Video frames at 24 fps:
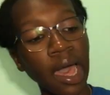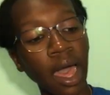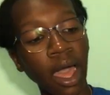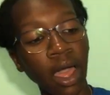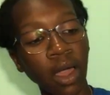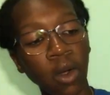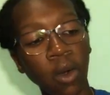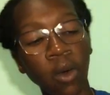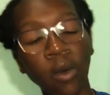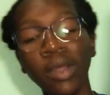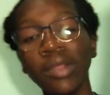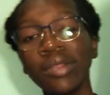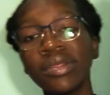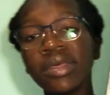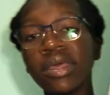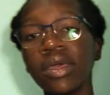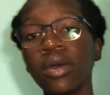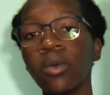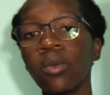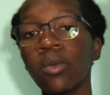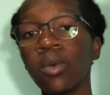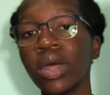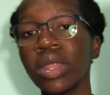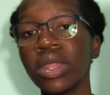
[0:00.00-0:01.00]
I always
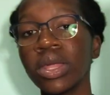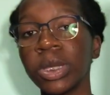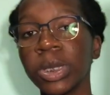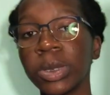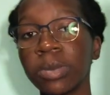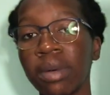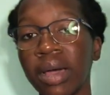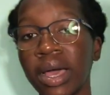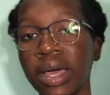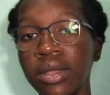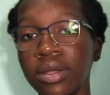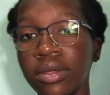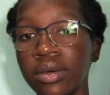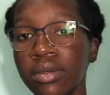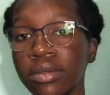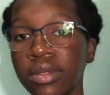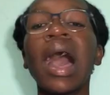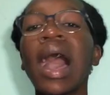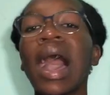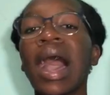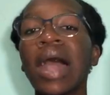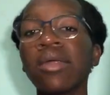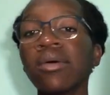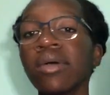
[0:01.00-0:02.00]
get 1-inch binders.
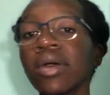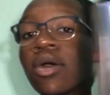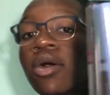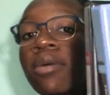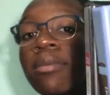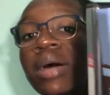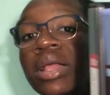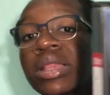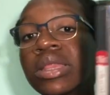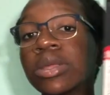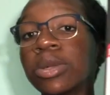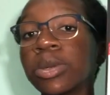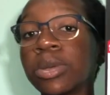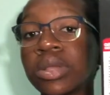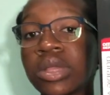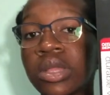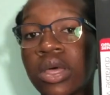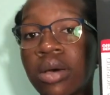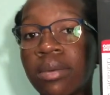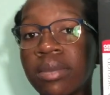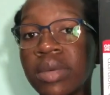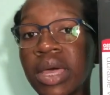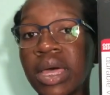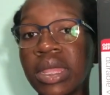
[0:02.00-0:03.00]
I don't care what my teacher
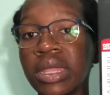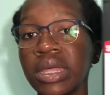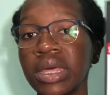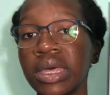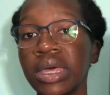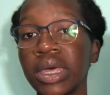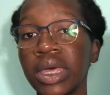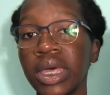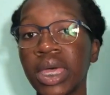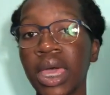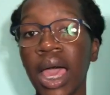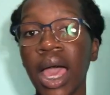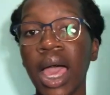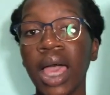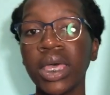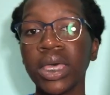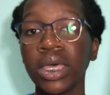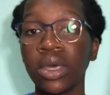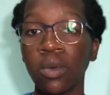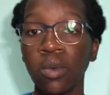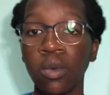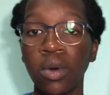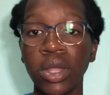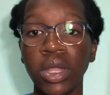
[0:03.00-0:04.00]
tell me I
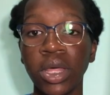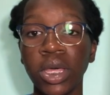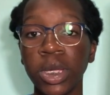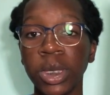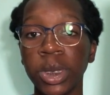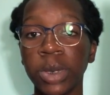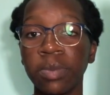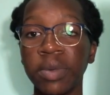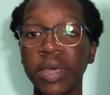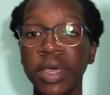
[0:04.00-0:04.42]
get 1-inch,